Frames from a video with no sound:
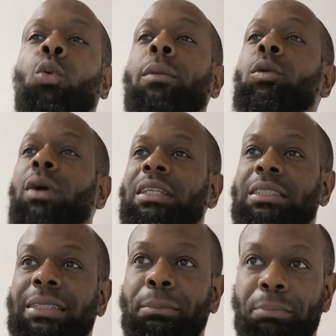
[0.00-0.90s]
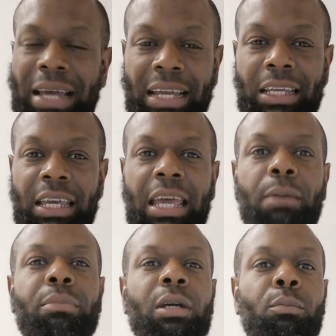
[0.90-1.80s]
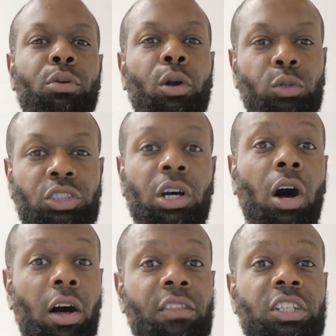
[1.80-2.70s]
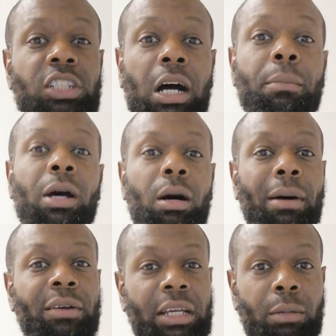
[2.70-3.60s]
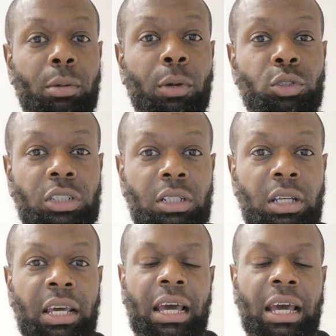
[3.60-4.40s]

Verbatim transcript: Women want to sit back and be approached on the job about getting a promotion.